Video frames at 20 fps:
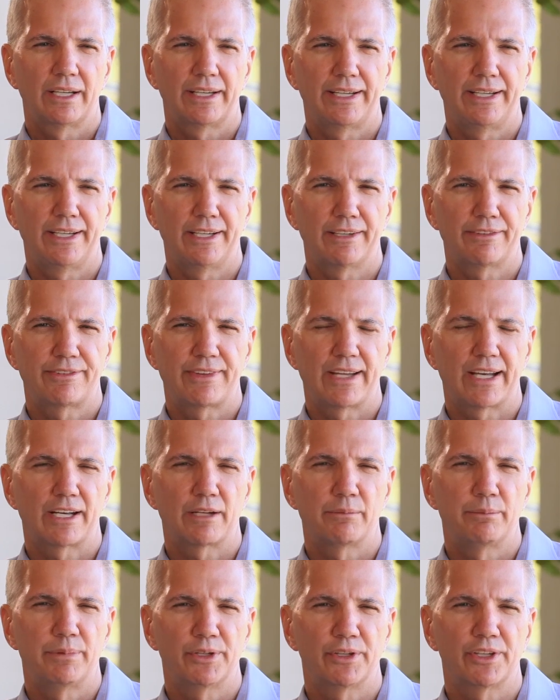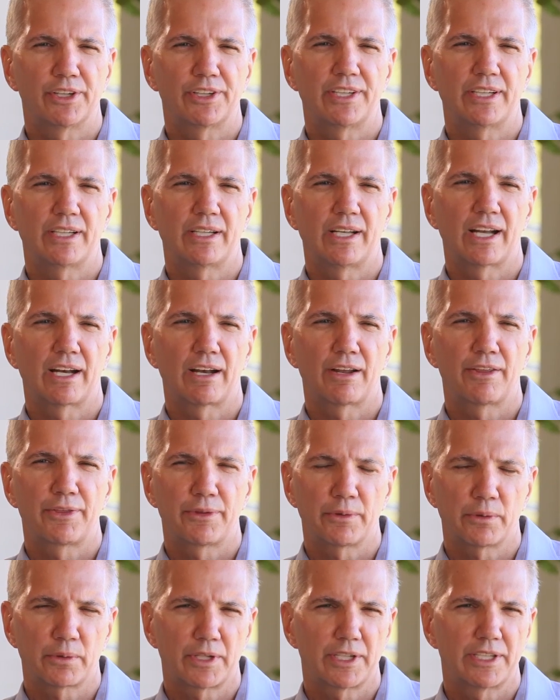give that ability and that
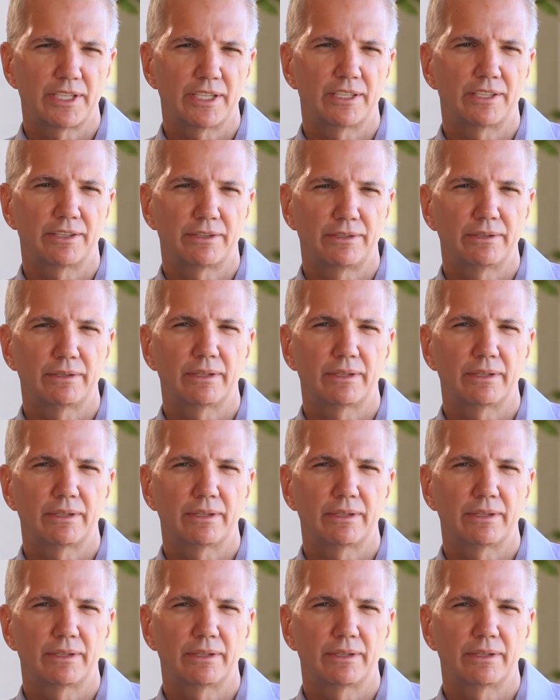authority to do